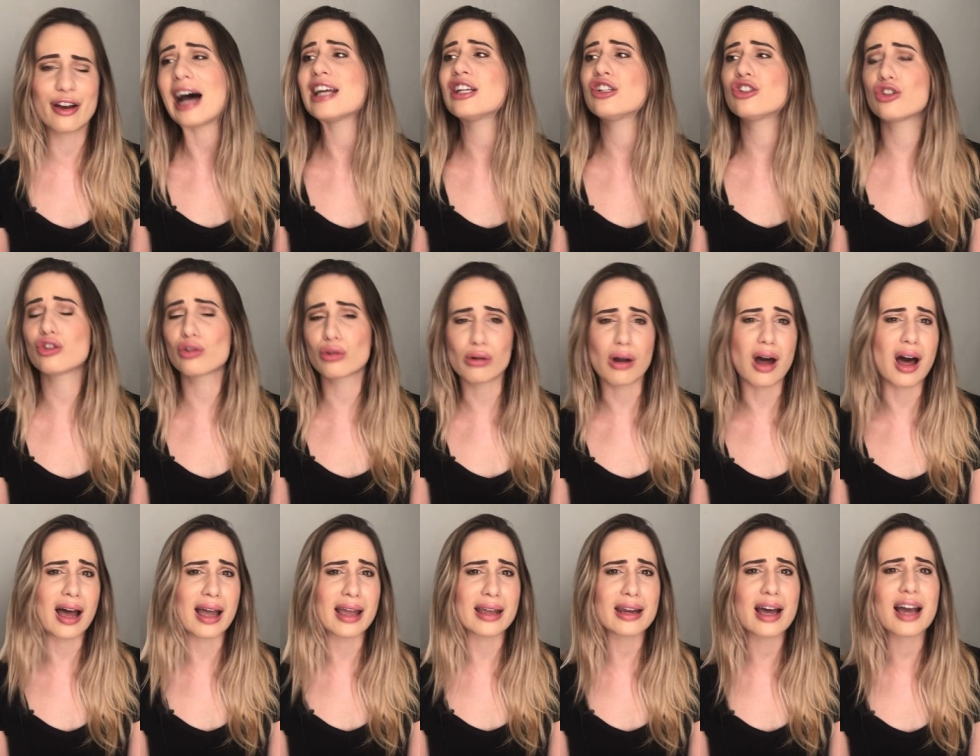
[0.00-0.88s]
I
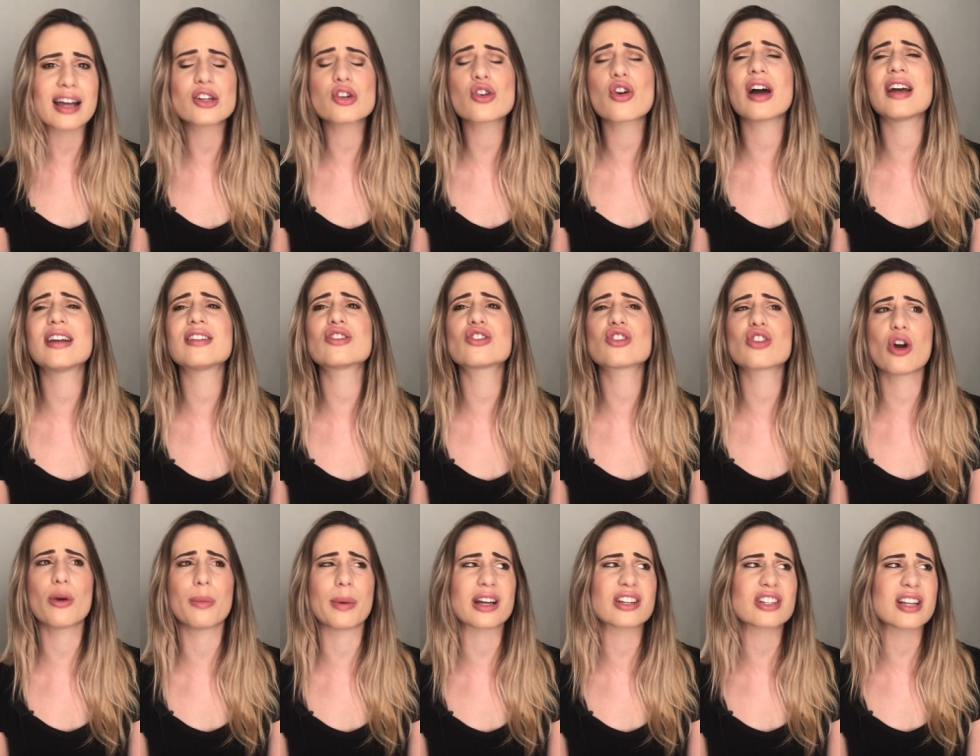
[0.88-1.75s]
tried. I tried
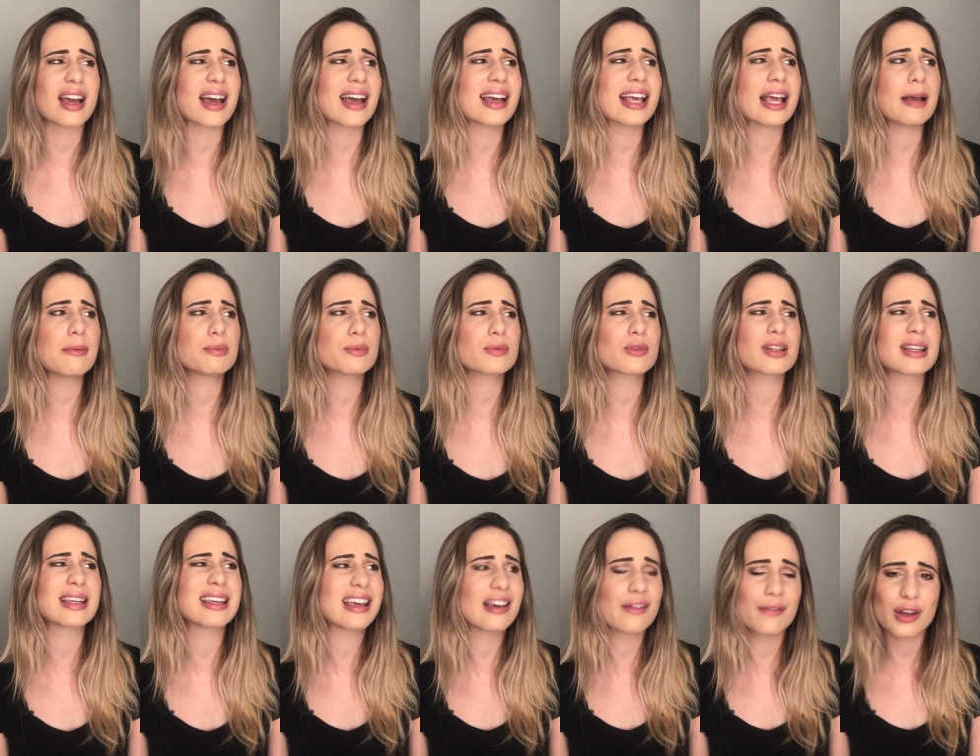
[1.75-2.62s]
so much. Like, I
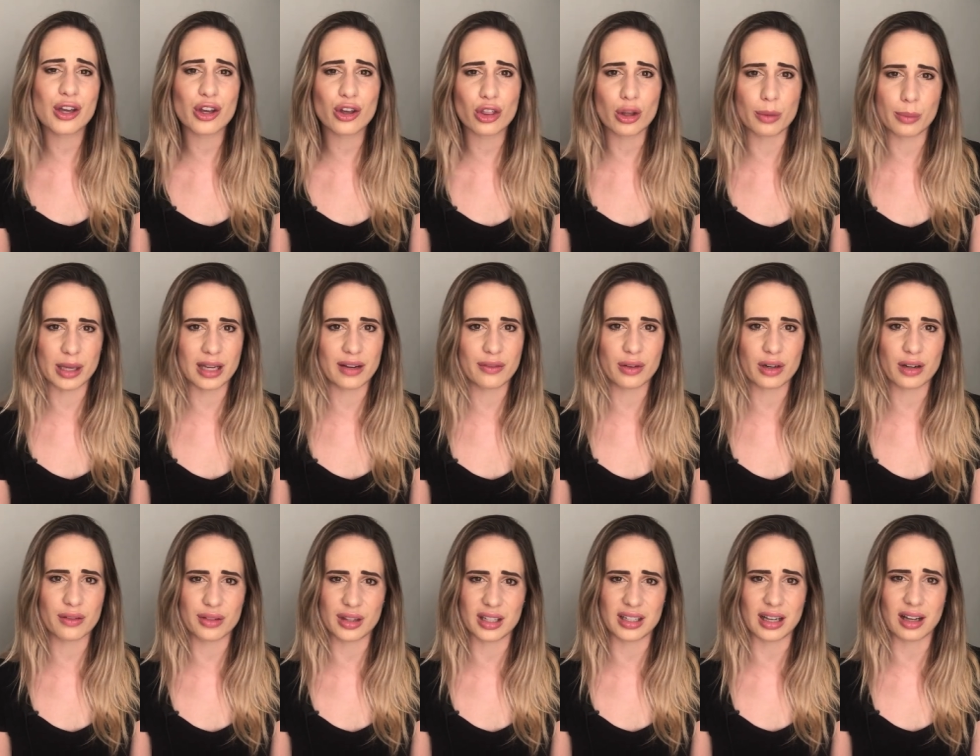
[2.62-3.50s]
kept giving her the
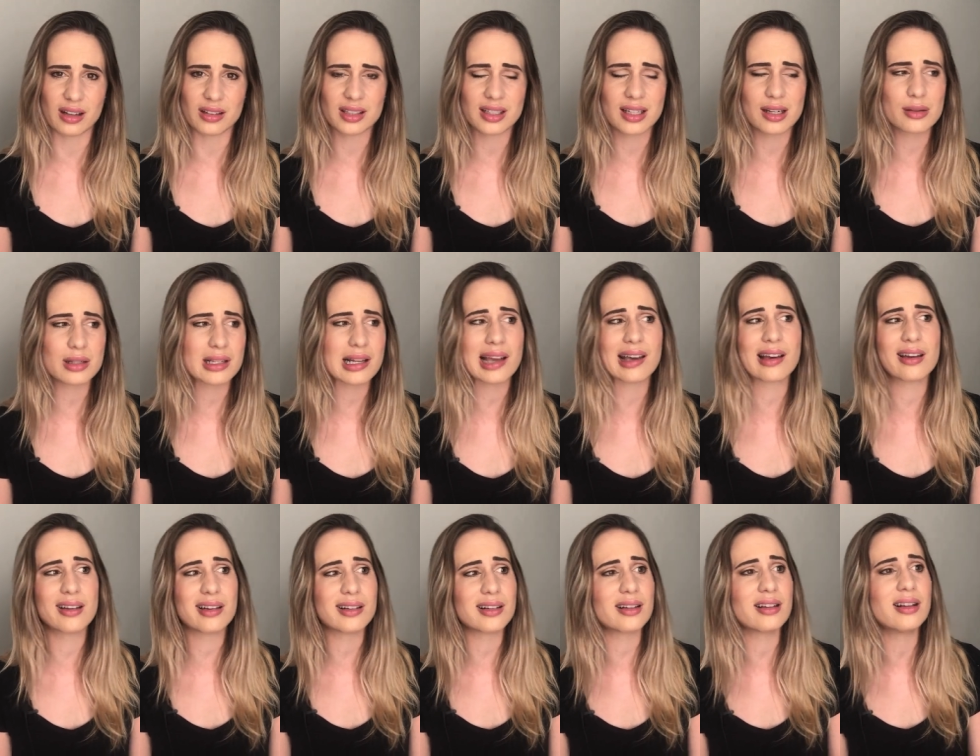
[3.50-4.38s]
benefit of the doubt. And I was like,
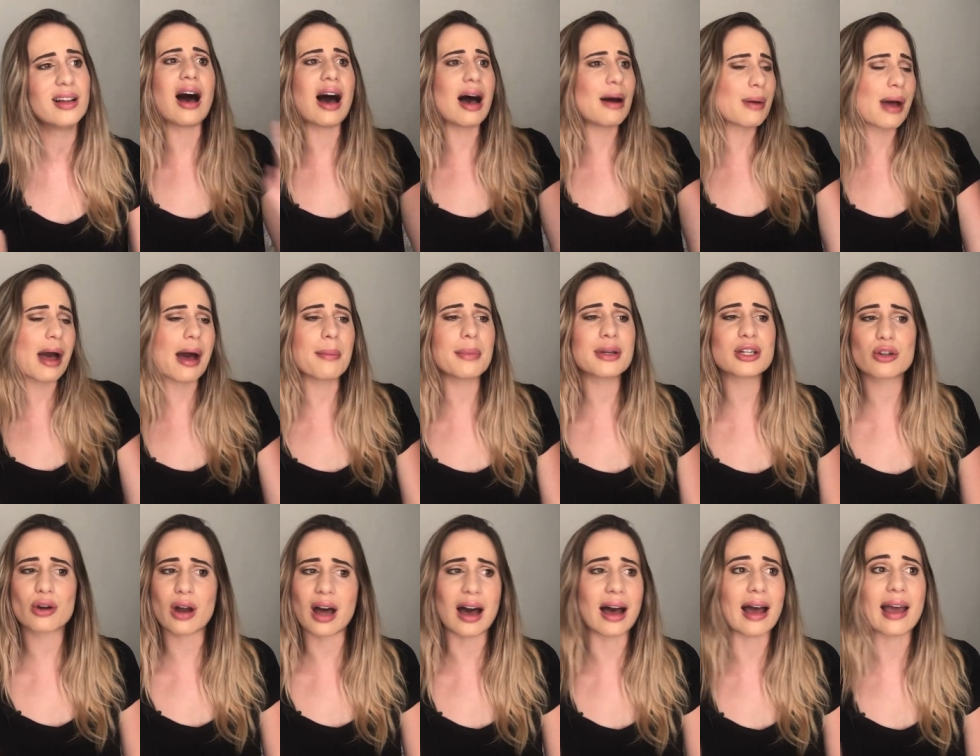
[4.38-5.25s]
girl, I'm, I'm a
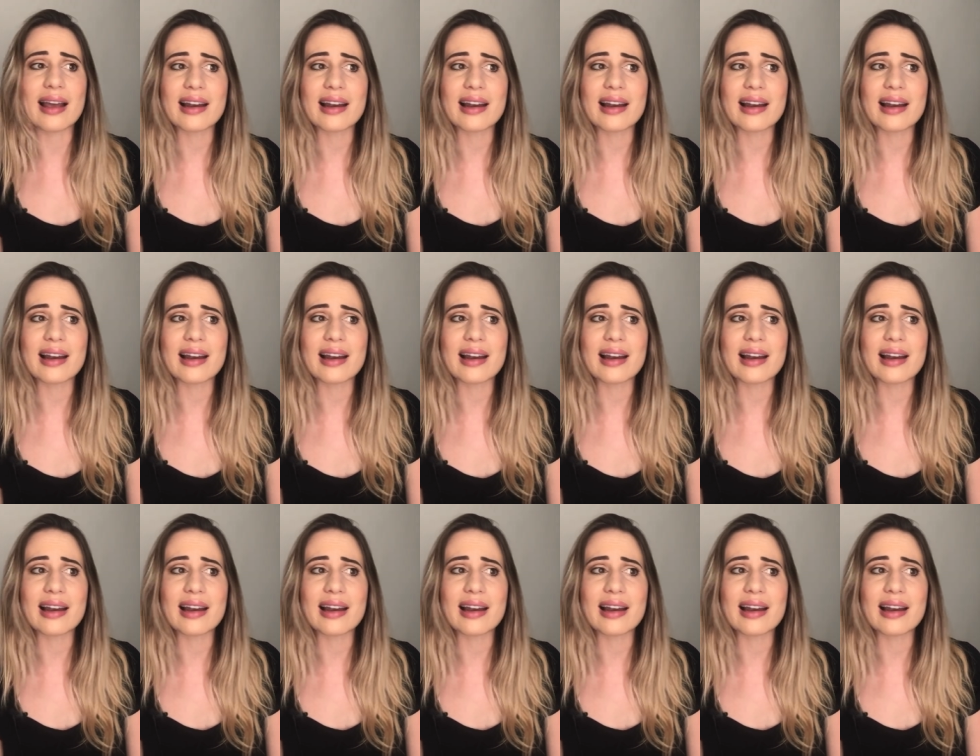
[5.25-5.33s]
try.